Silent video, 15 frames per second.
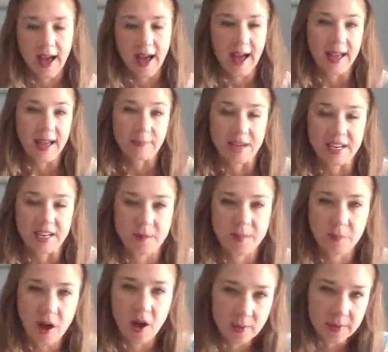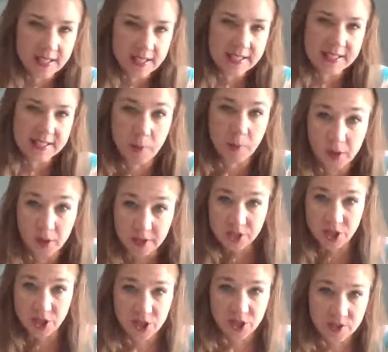Hi, my name is Paula Biggs. I'm going to
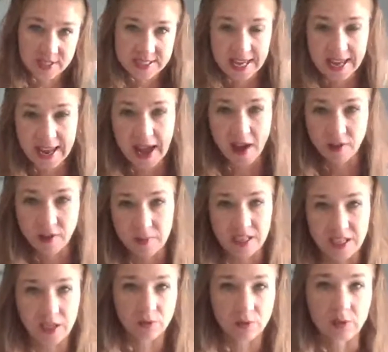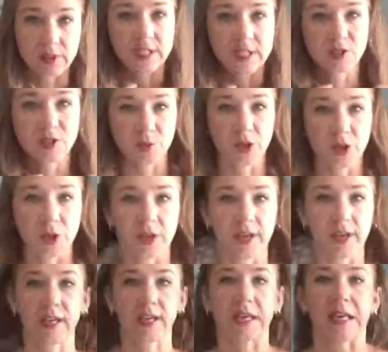show you today how to make a really super
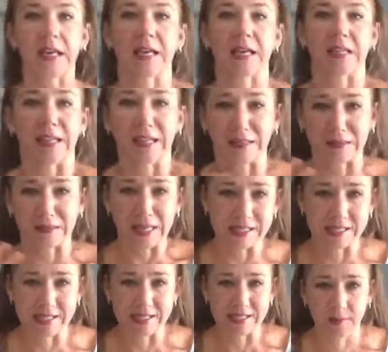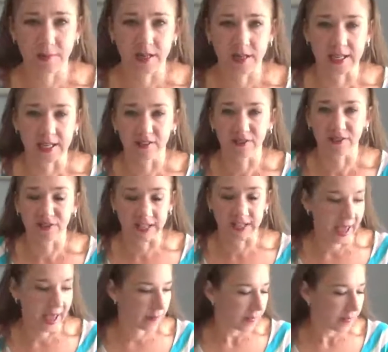quick, like less than 10 minute gift for
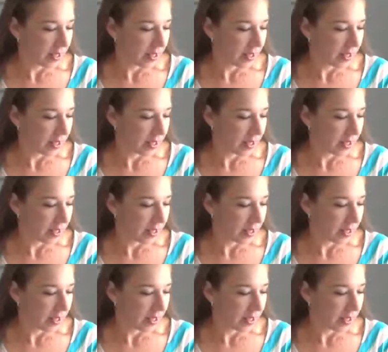dad.